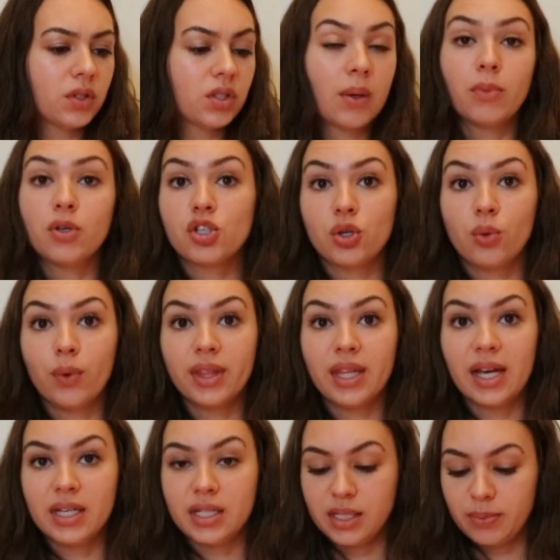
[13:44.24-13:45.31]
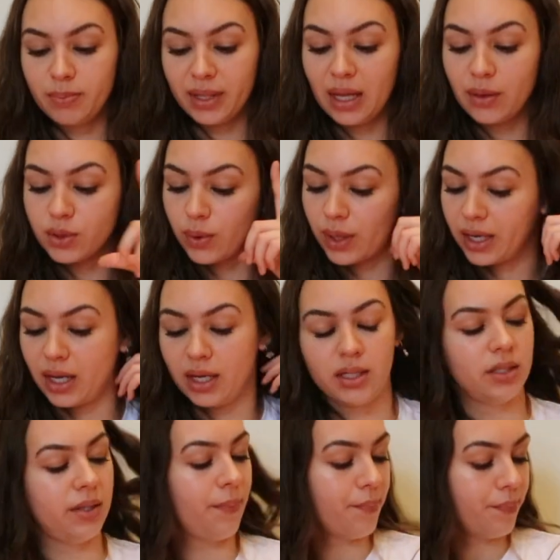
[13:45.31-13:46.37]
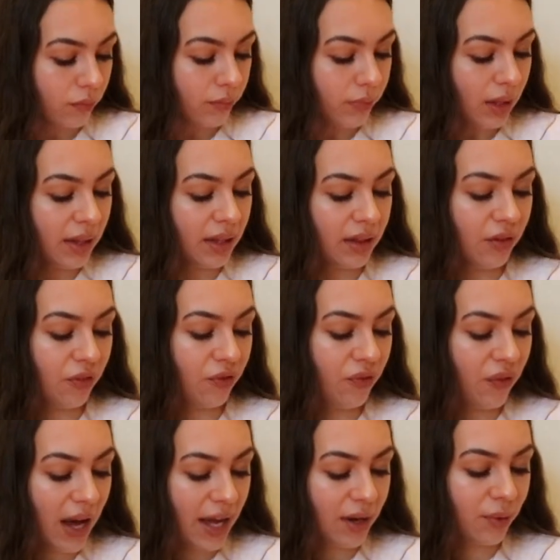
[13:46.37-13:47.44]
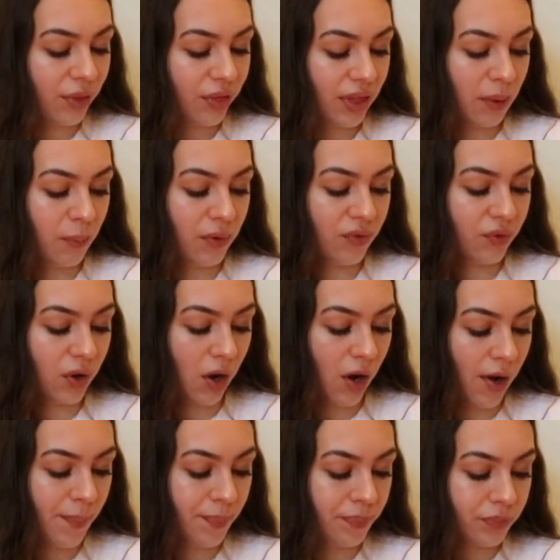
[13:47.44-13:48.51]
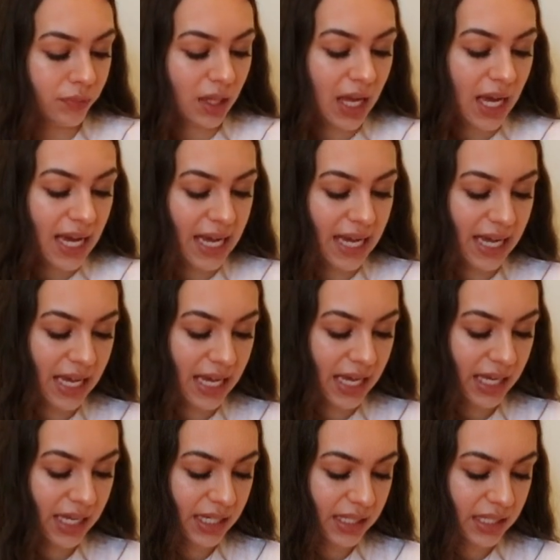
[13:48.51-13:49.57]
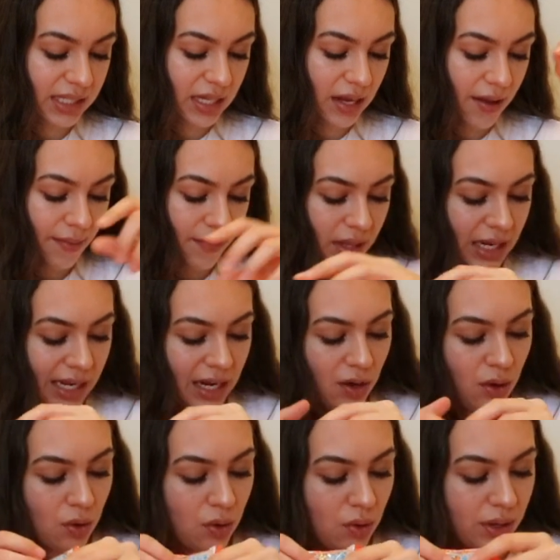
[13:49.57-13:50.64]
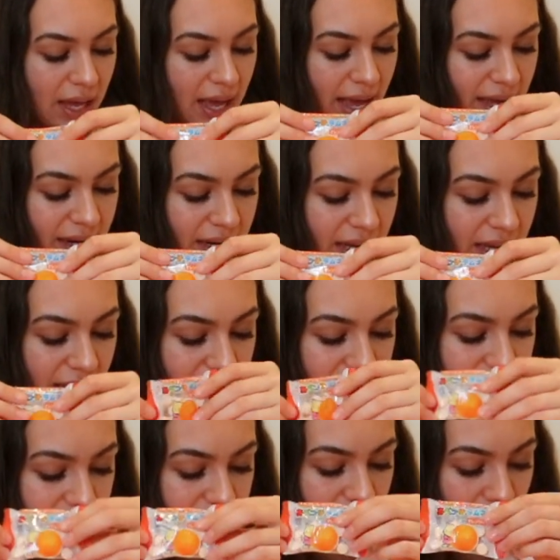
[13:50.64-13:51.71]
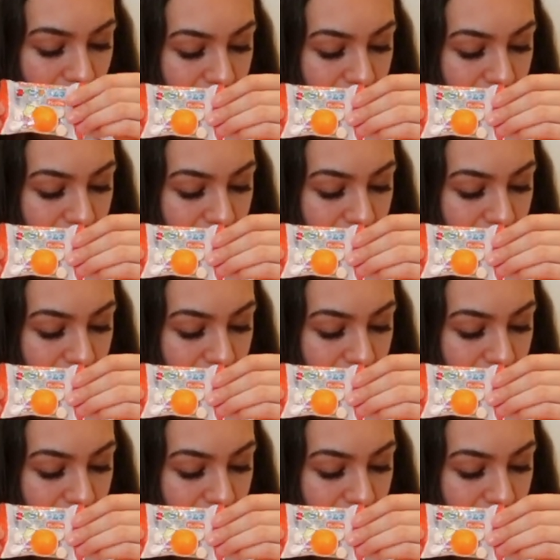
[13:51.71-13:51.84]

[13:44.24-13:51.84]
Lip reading: So I'm not sure what that is, but that was quite nice. And then the final thing we've got is little candies.